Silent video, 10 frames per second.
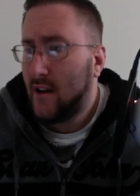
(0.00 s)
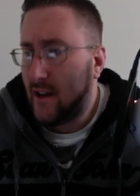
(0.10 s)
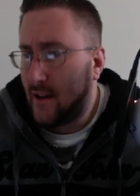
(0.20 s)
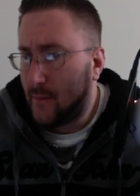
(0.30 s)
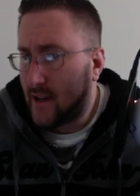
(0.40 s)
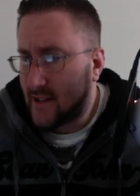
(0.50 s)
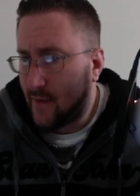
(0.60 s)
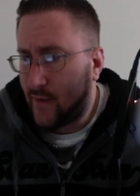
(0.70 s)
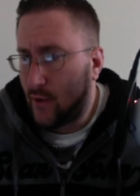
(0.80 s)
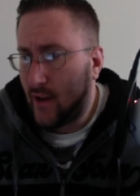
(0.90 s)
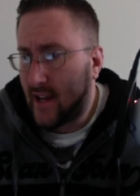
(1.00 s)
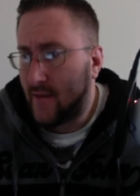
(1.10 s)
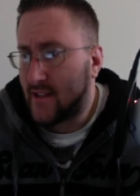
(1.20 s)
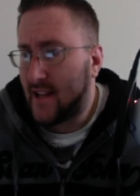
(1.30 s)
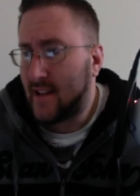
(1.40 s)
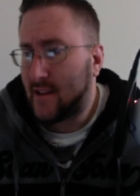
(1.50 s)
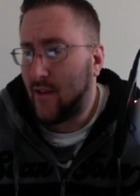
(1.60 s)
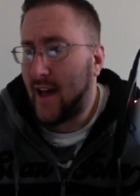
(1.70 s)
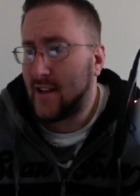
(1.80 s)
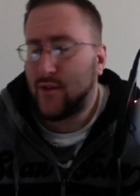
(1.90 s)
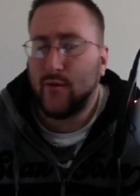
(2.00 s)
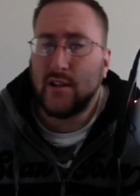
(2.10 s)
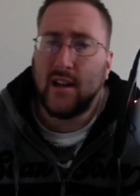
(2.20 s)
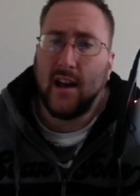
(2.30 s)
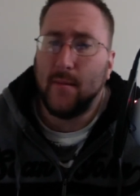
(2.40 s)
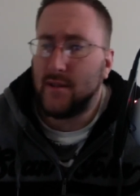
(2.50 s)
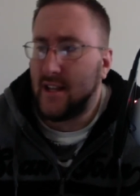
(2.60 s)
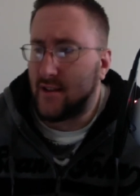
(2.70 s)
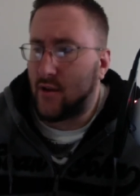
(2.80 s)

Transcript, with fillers: uh, because I feel like I've said that the last three times he's